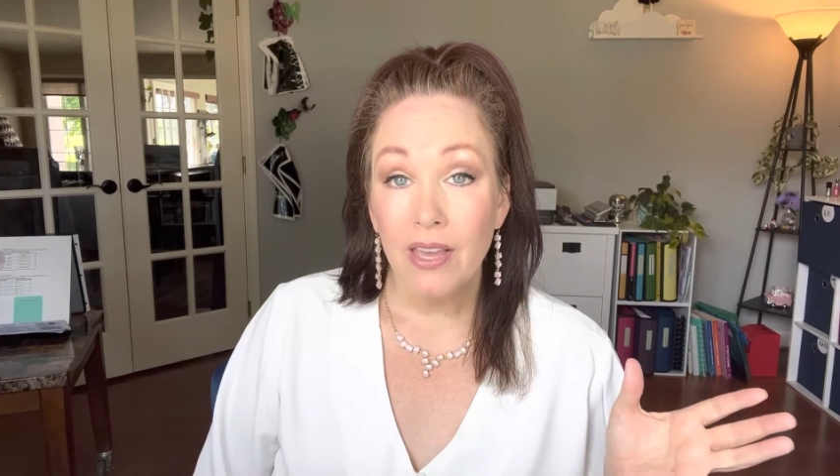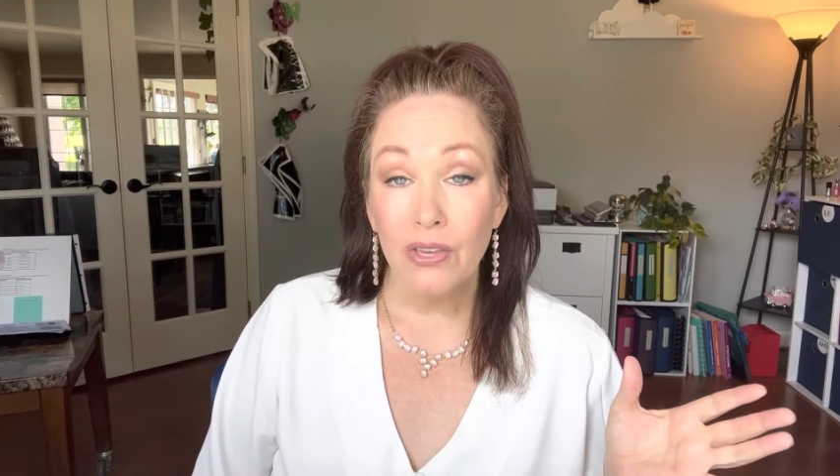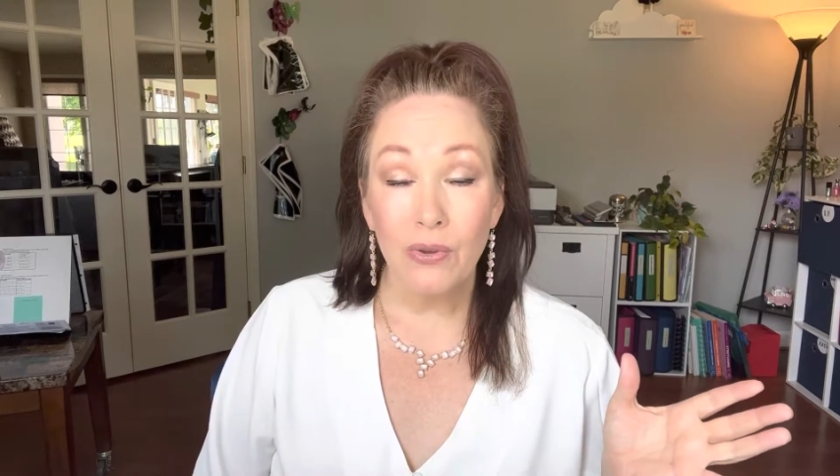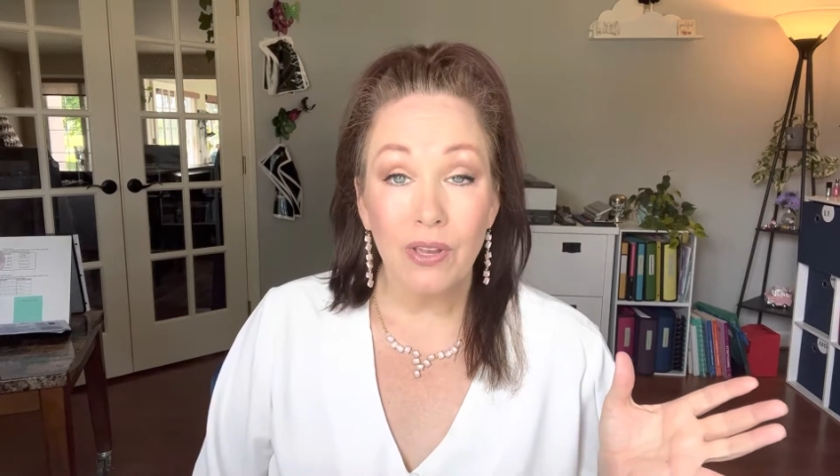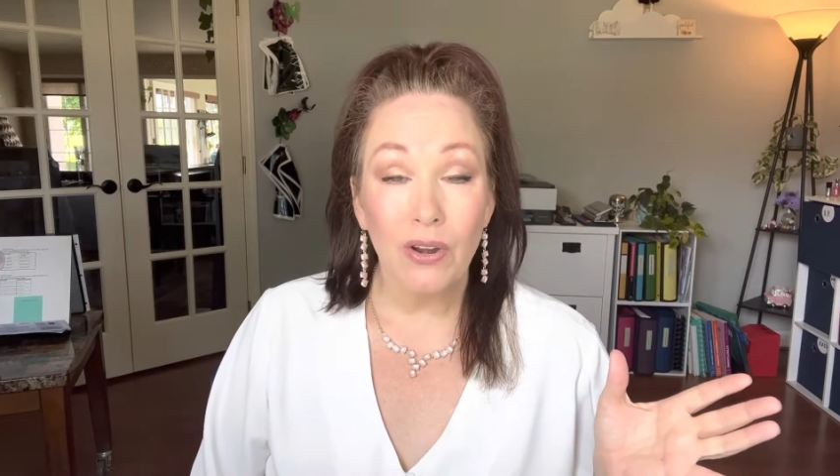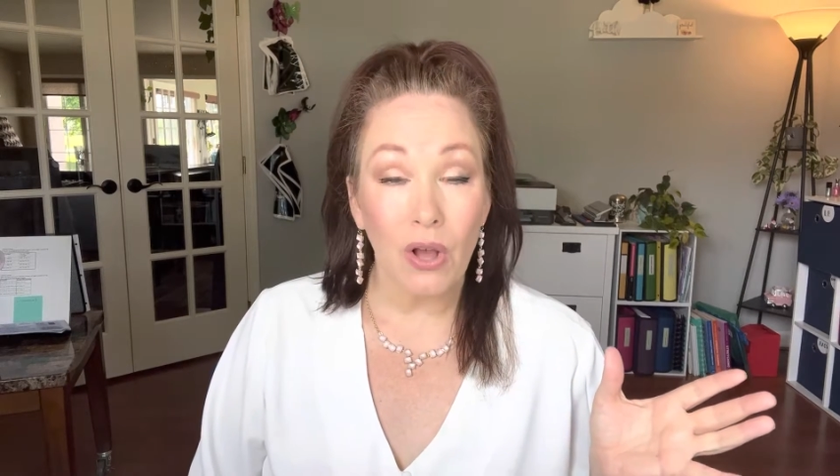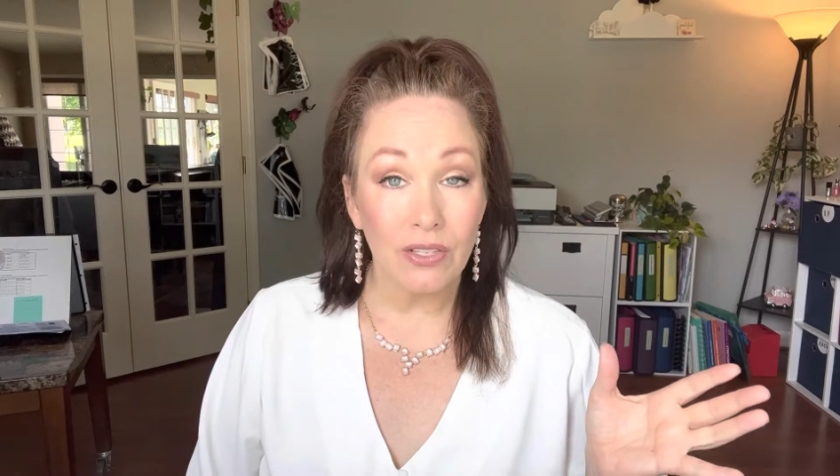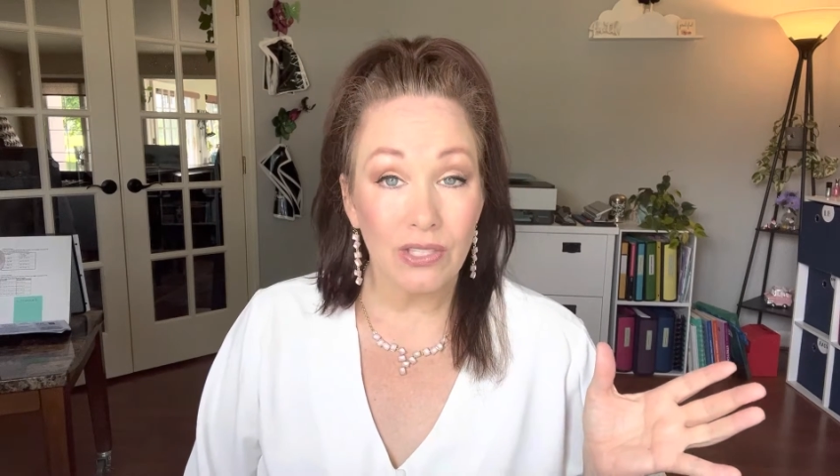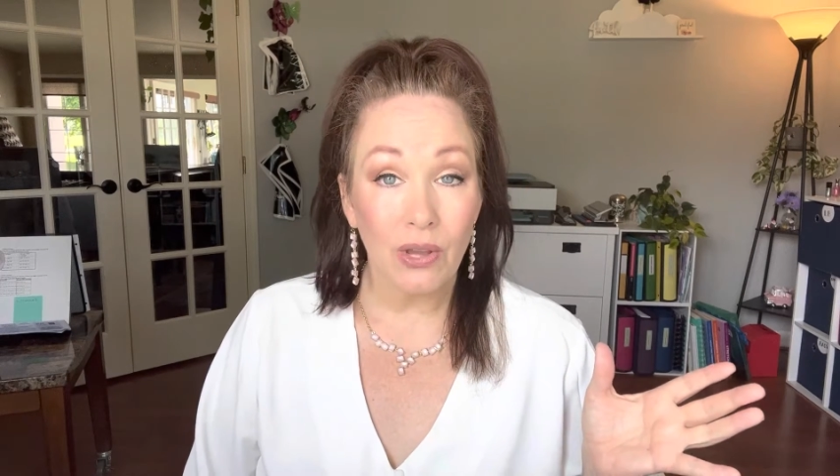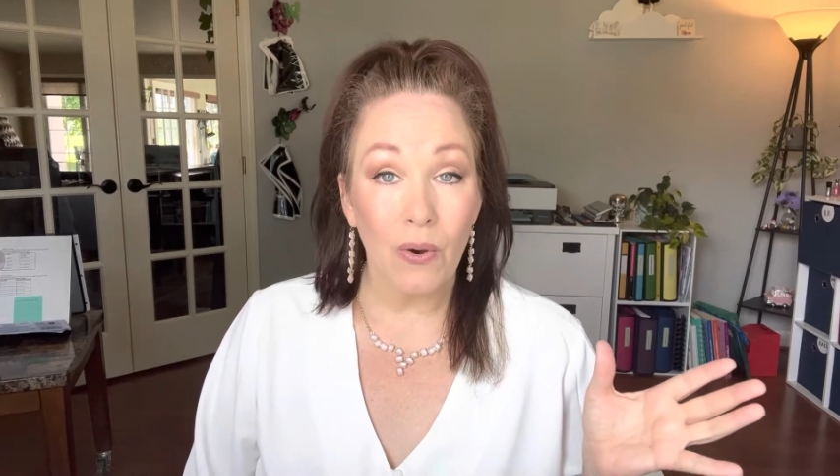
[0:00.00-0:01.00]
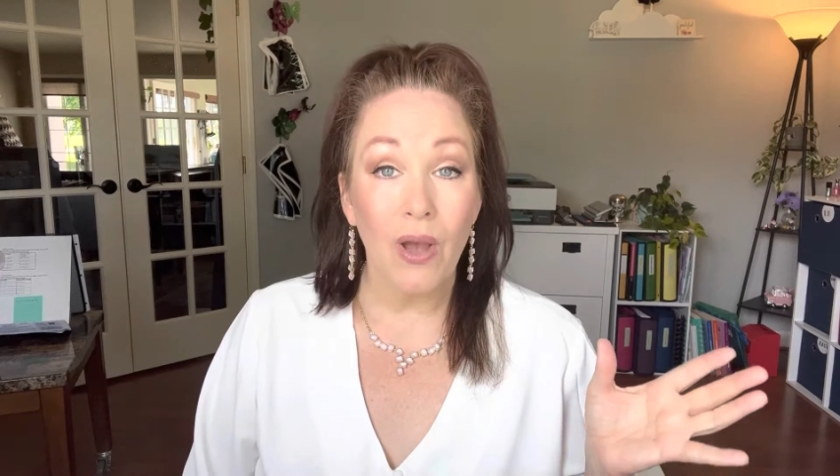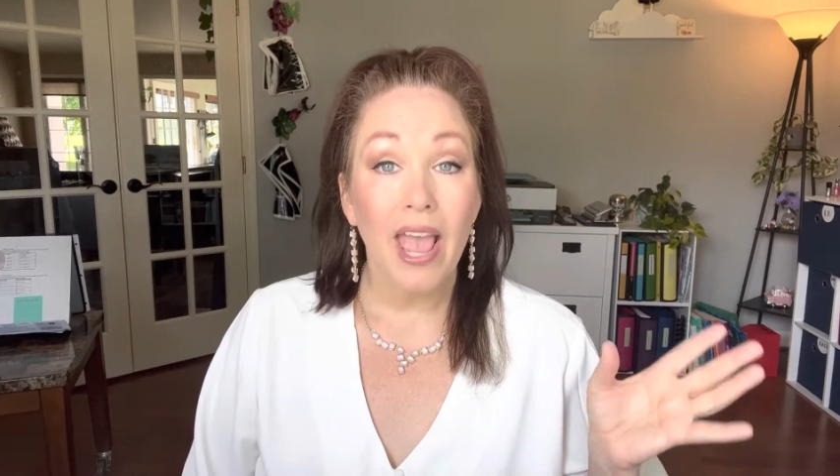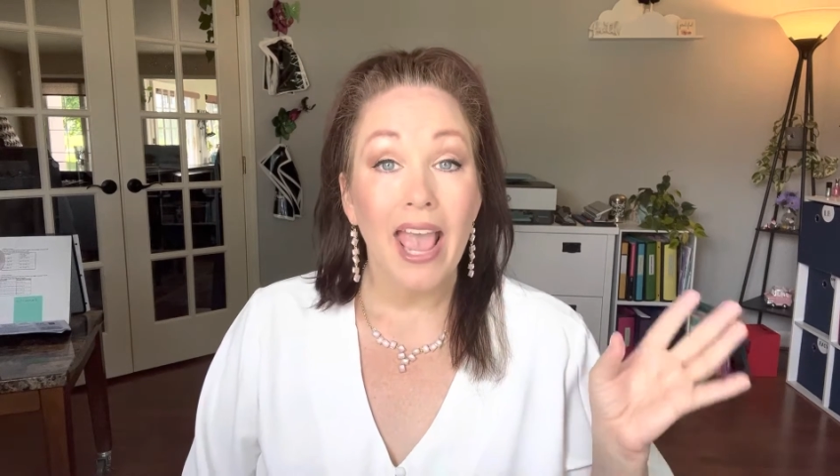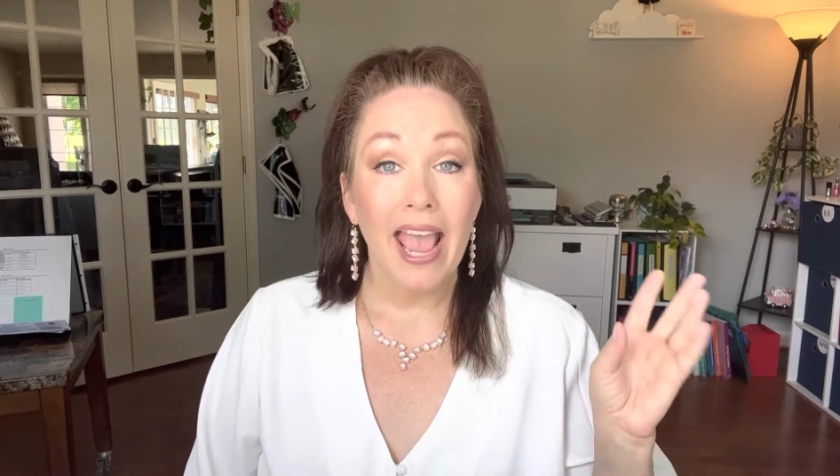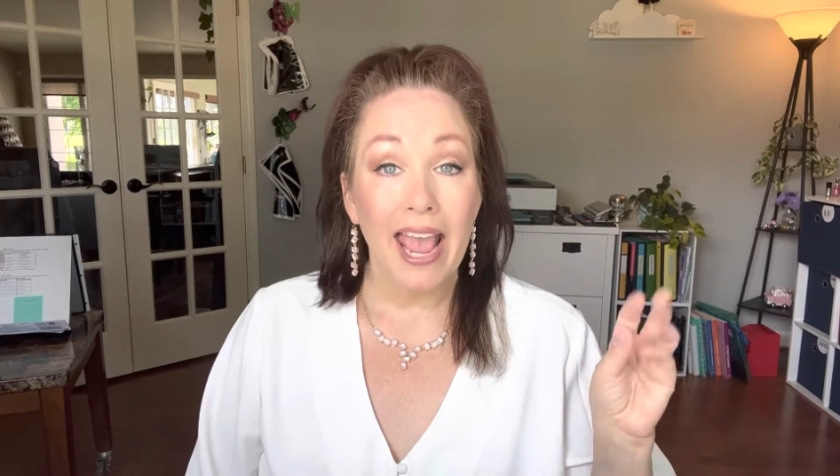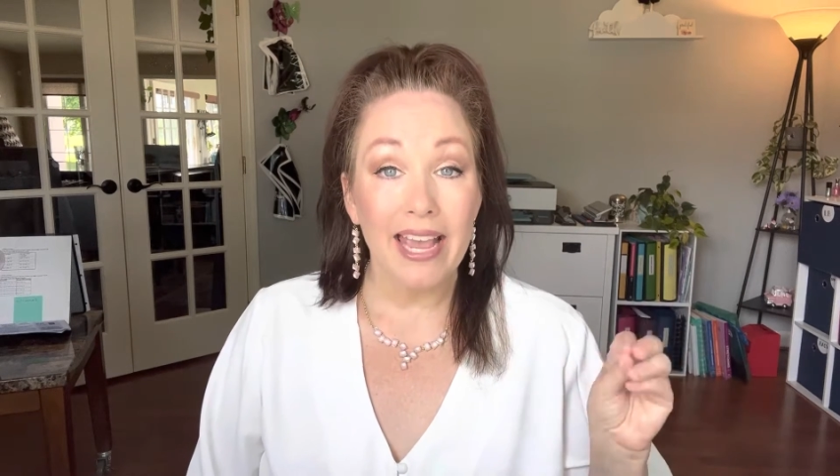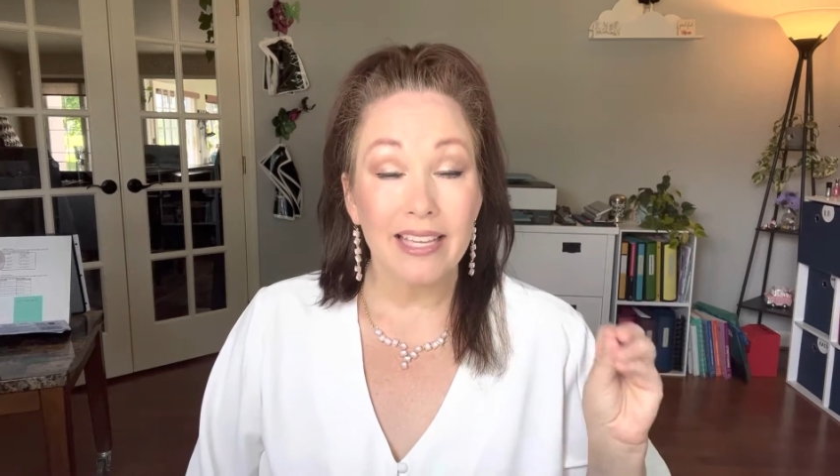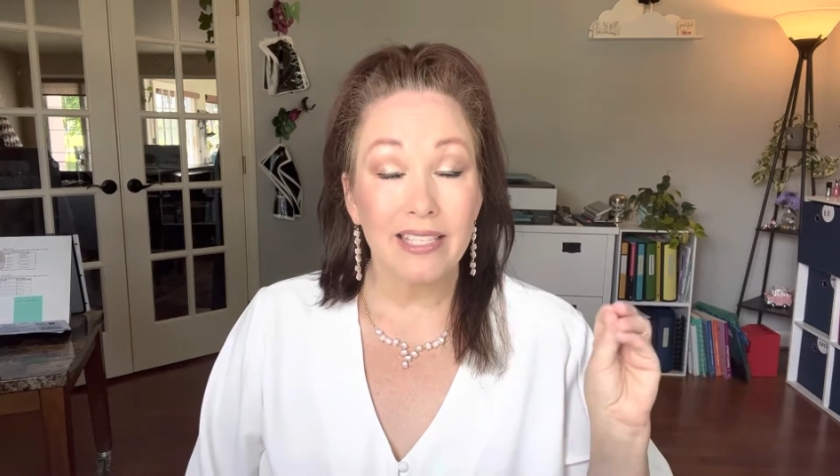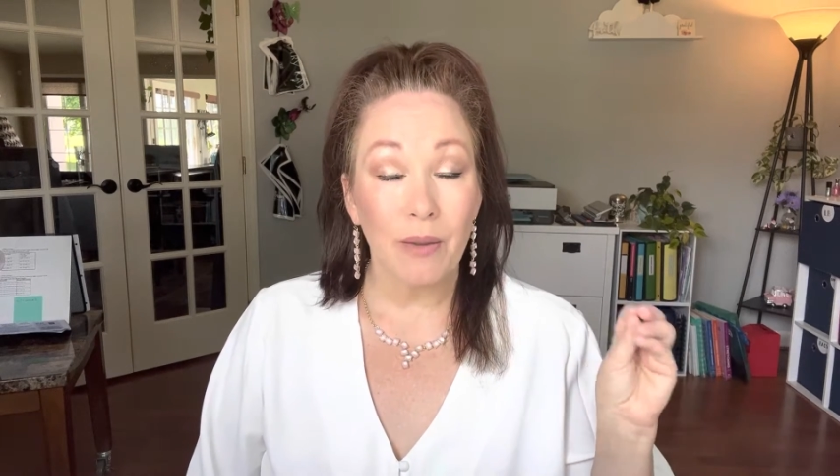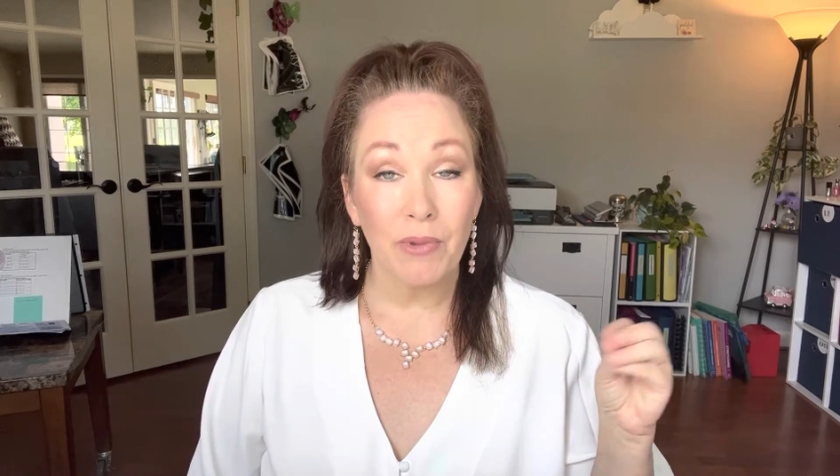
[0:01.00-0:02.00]
You can also
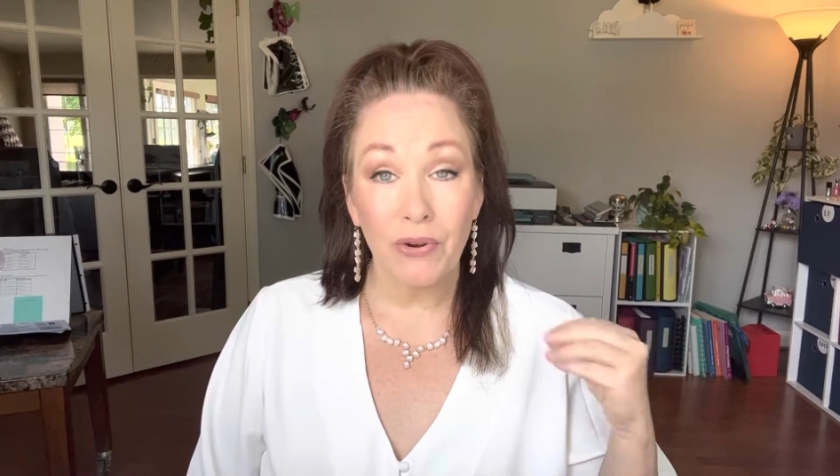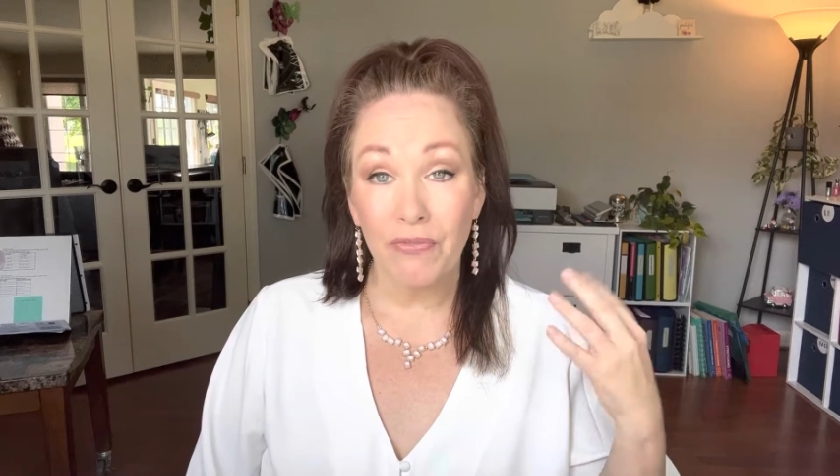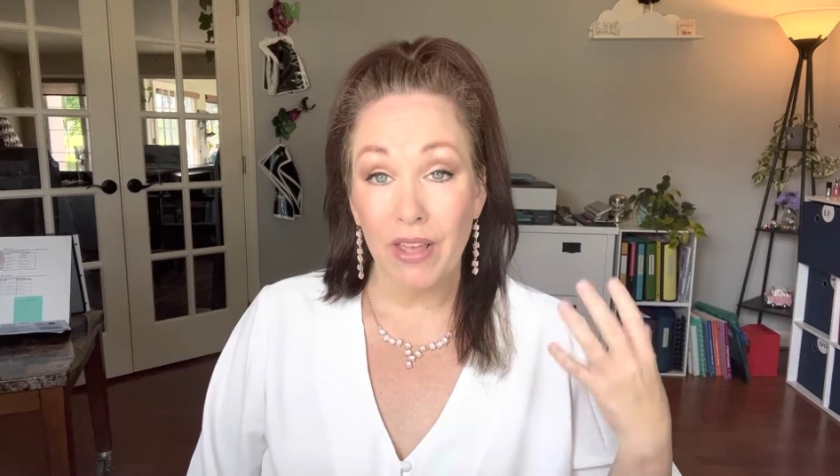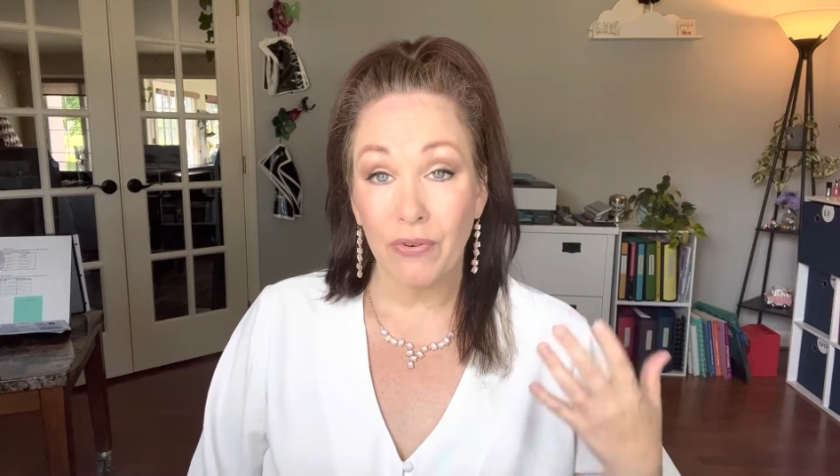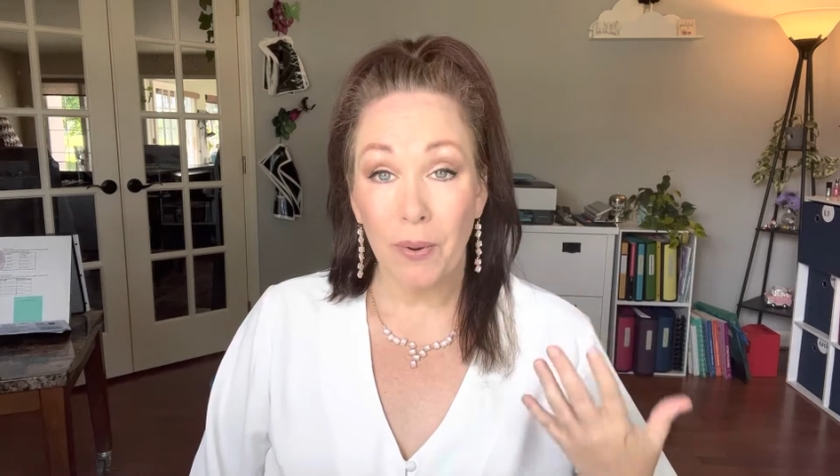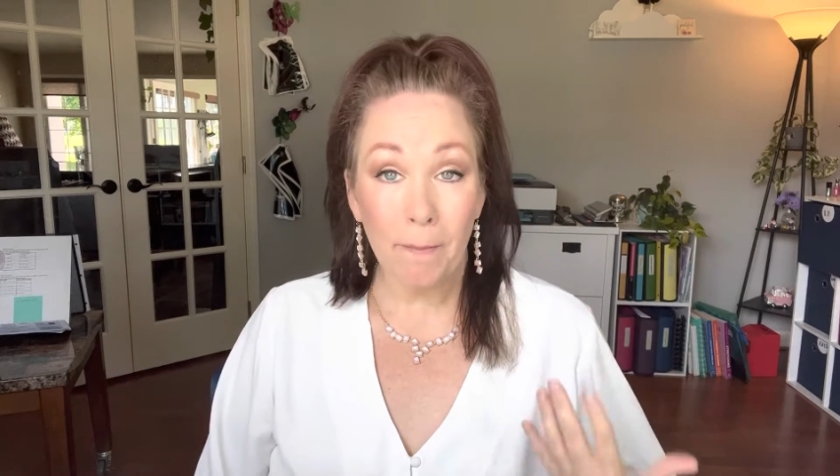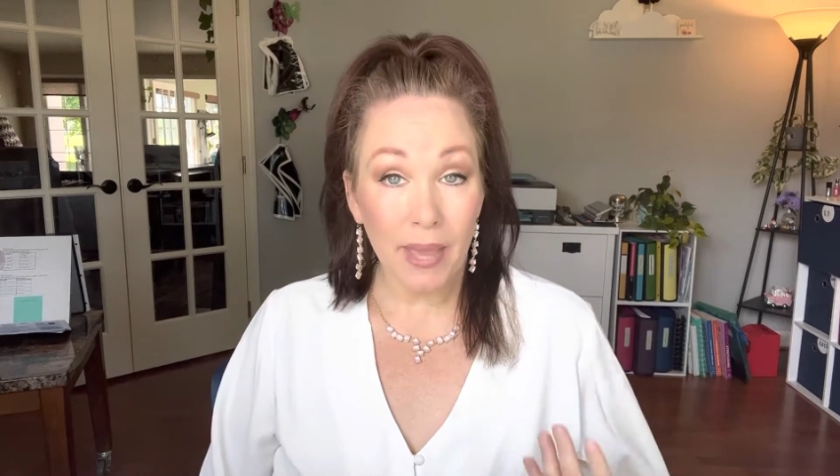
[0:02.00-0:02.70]
hang some of your favorite